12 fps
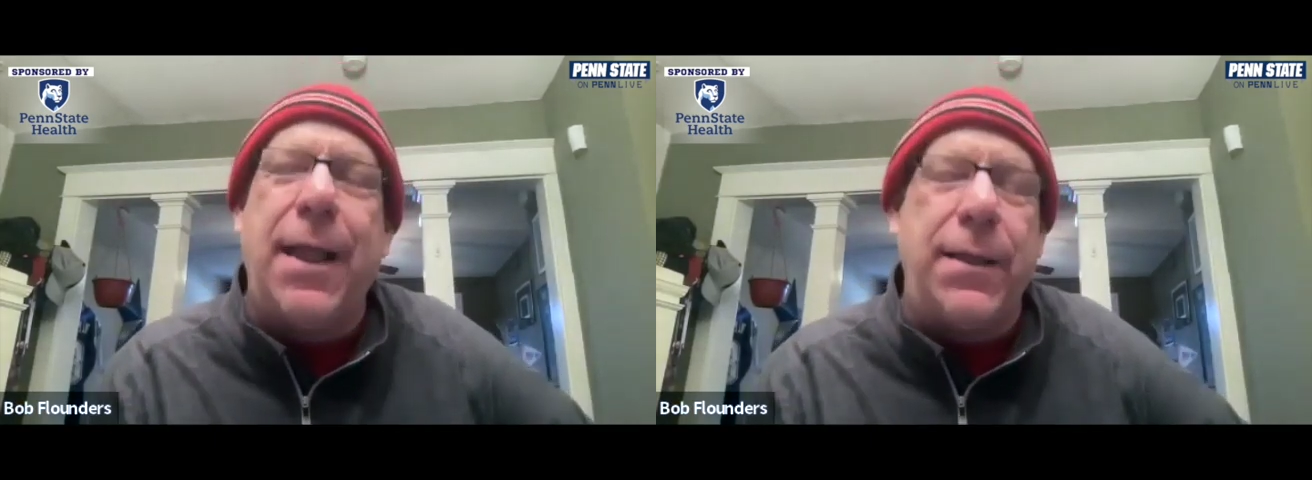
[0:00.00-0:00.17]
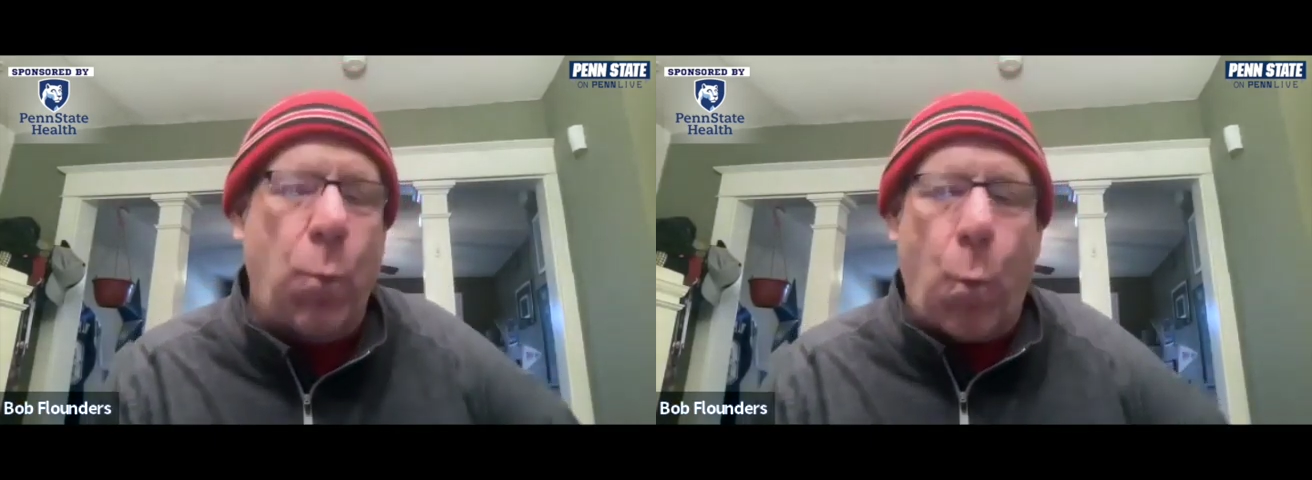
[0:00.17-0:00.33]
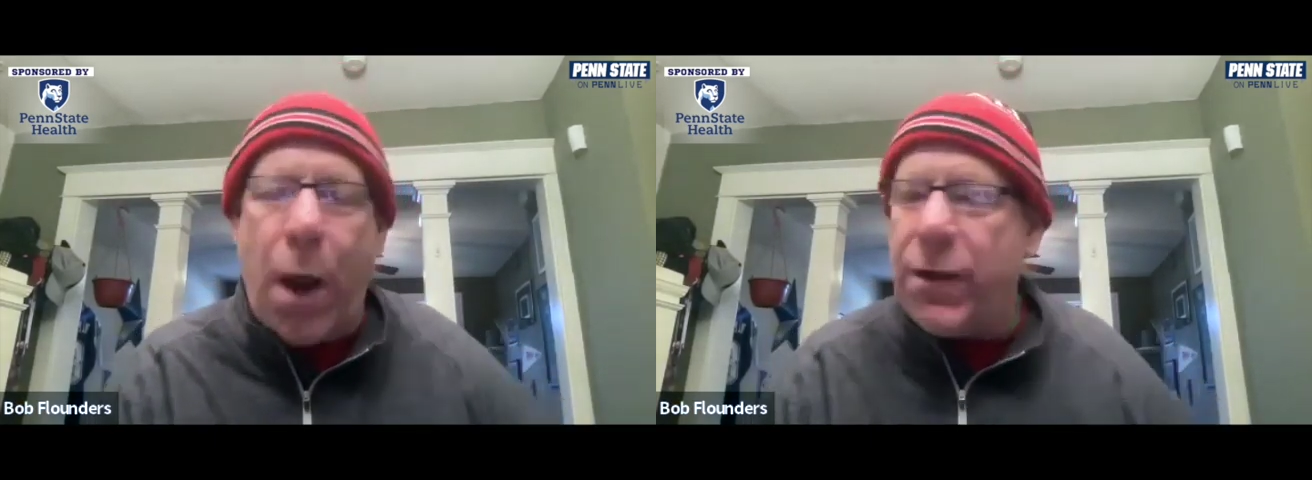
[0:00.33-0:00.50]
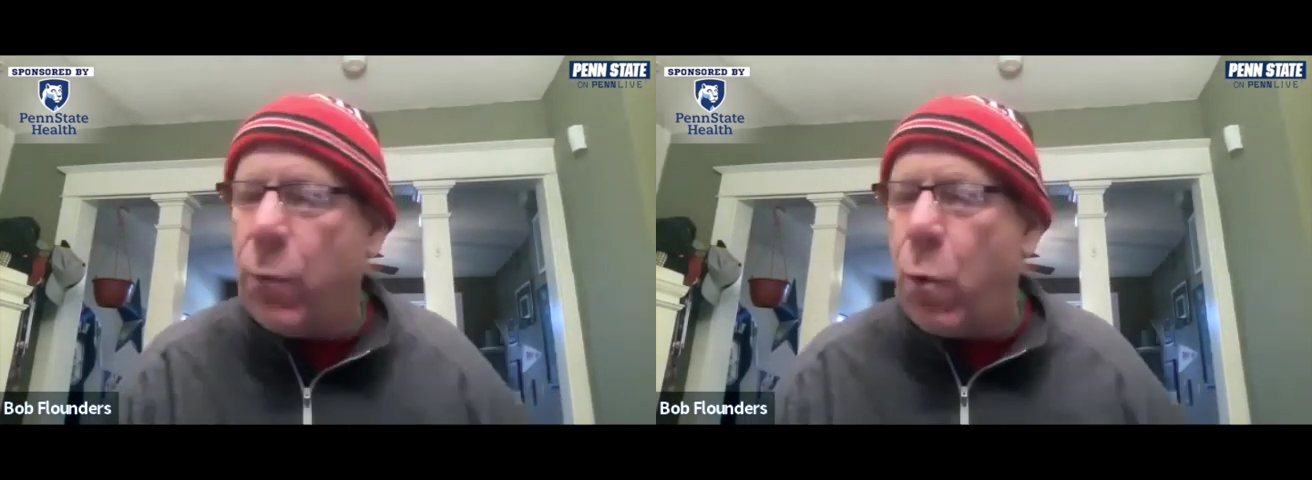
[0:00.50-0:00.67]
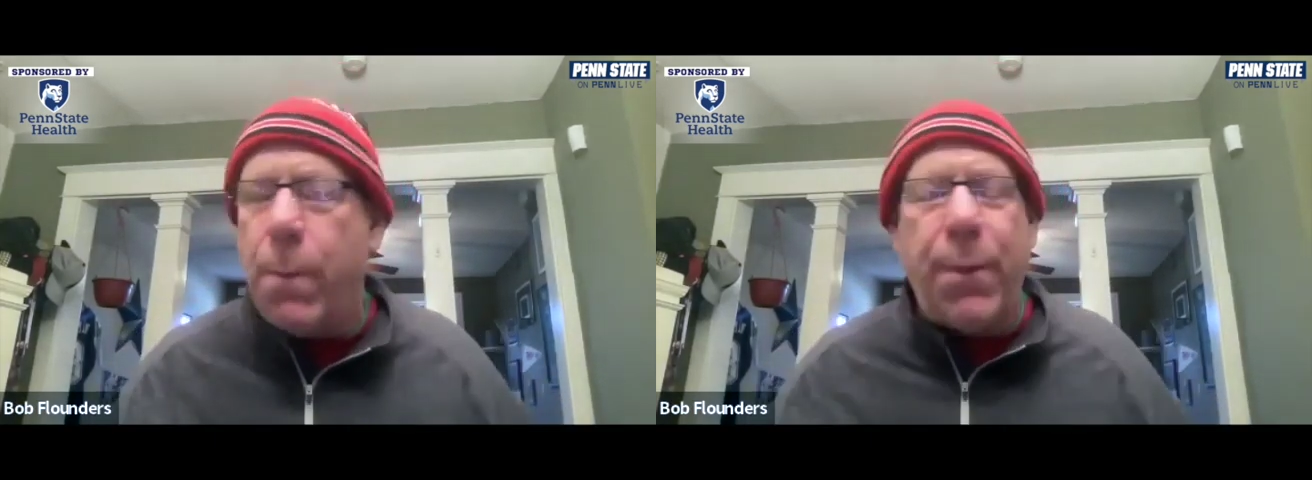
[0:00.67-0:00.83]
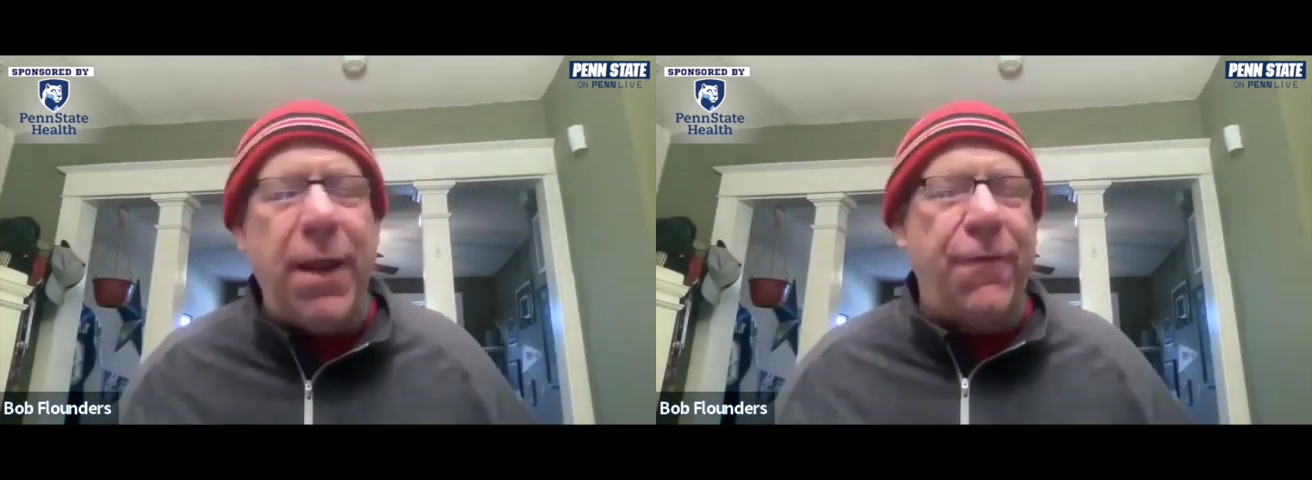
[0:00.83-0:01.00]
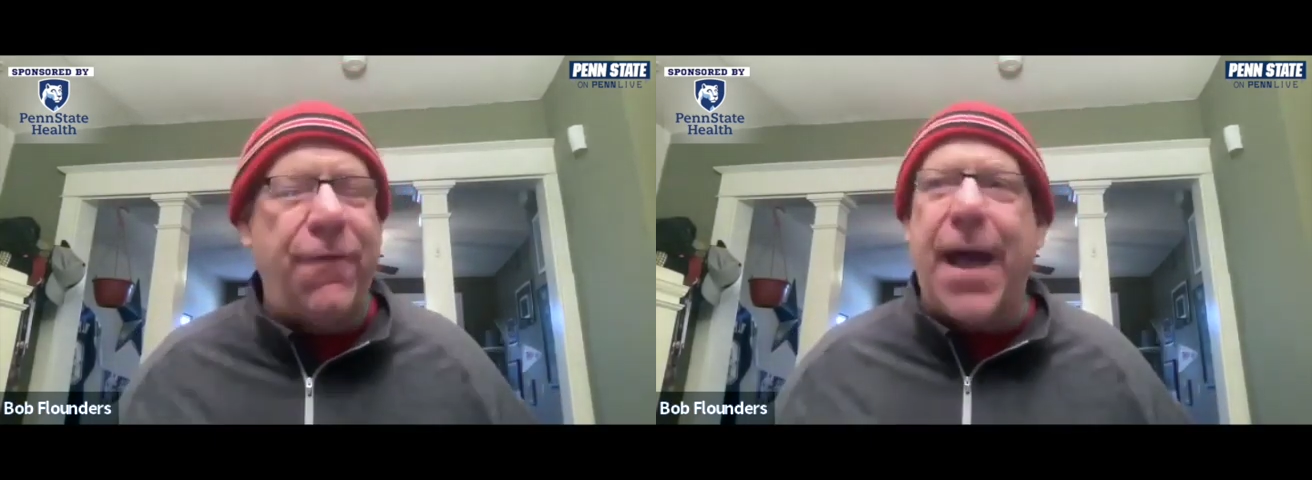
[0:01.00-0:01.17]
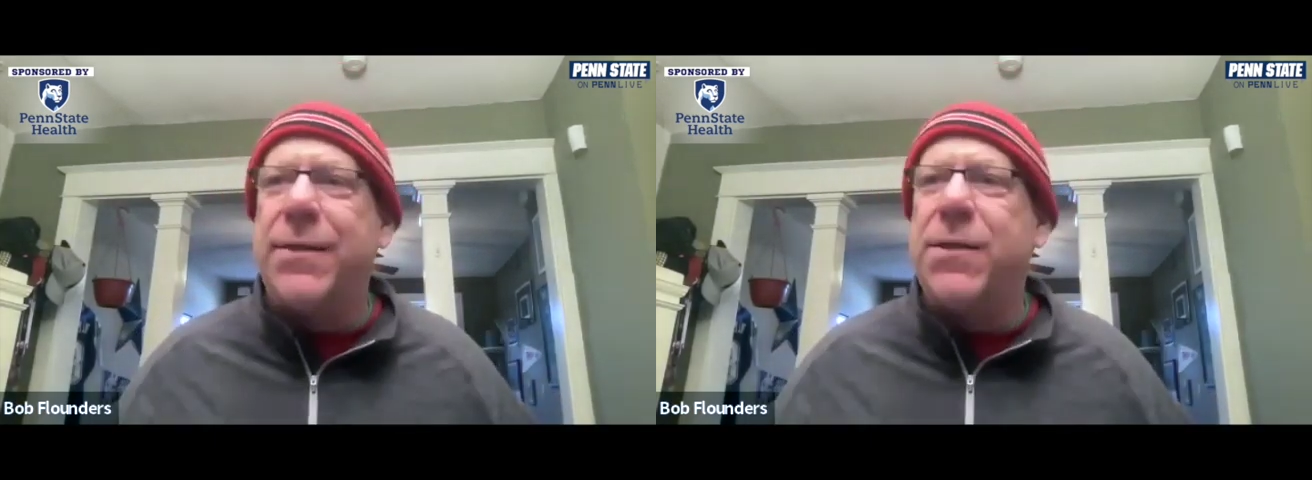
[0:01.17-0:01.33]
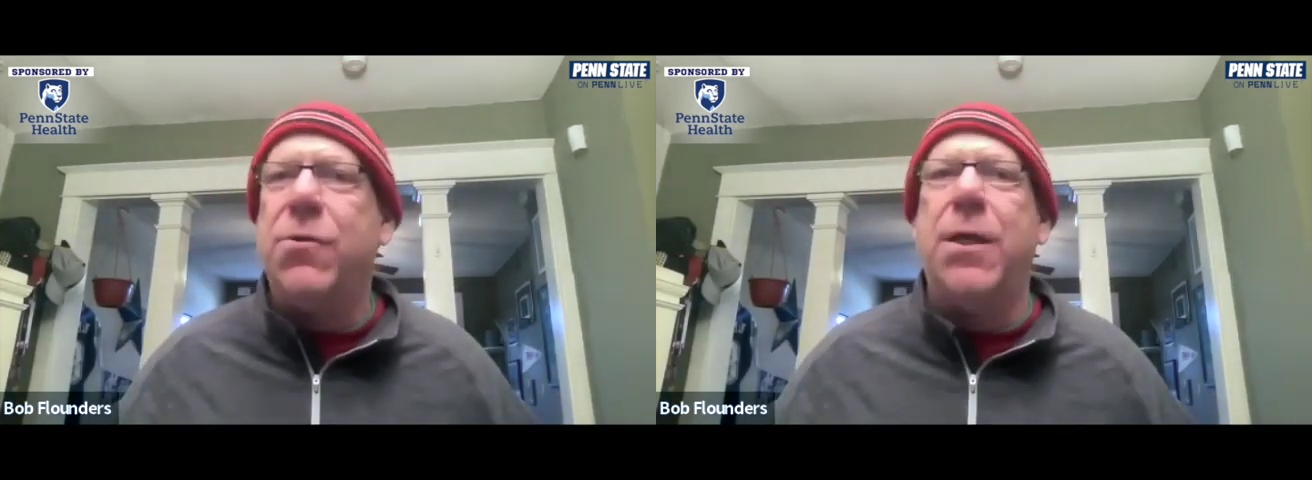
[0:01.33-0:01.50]
that the weather won't be a
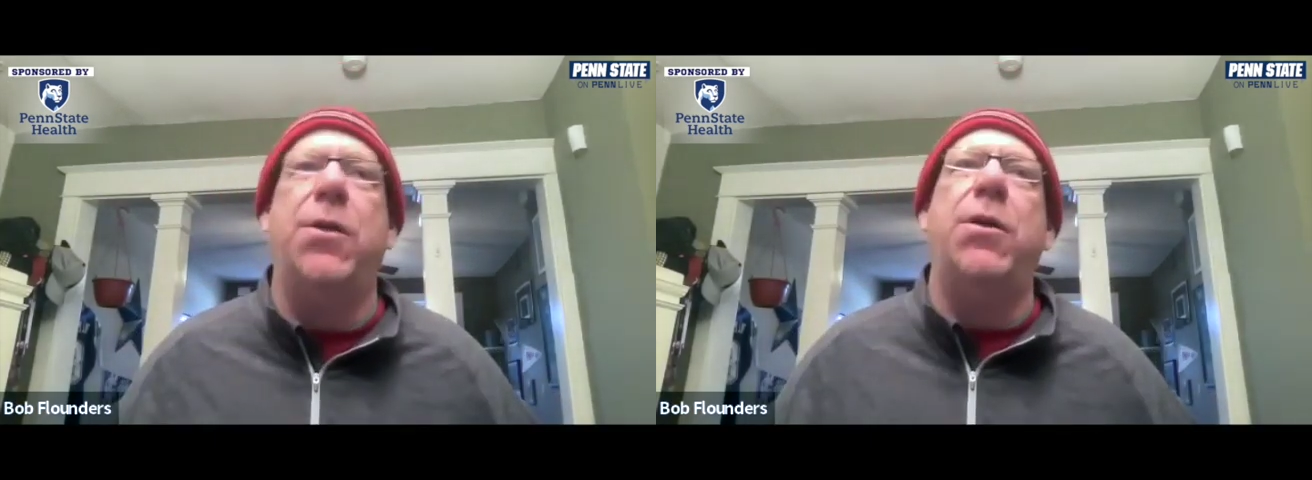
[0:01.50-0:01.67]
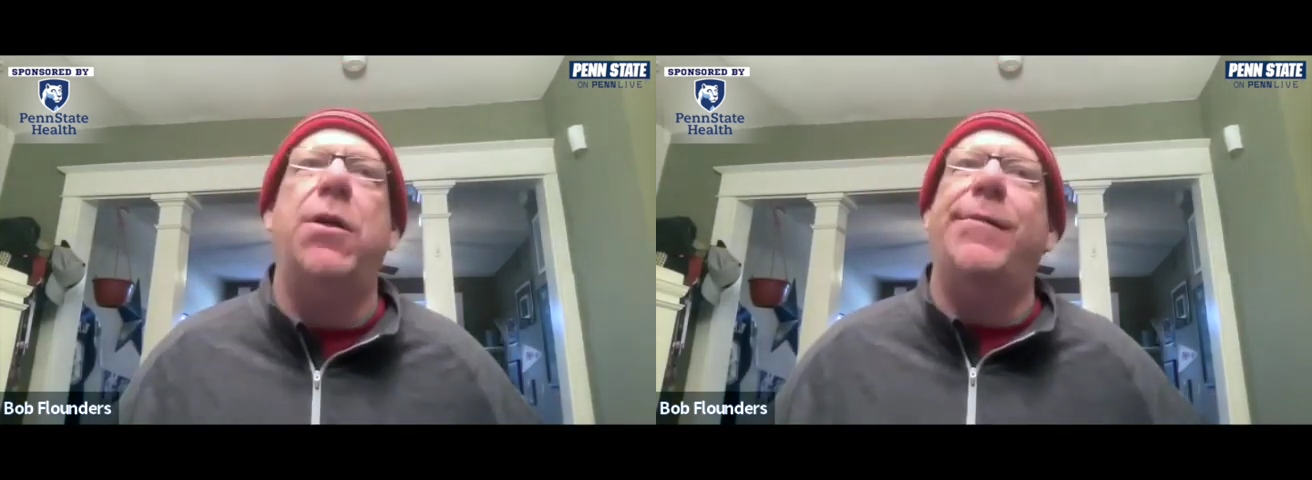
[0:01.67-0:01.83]
factor either.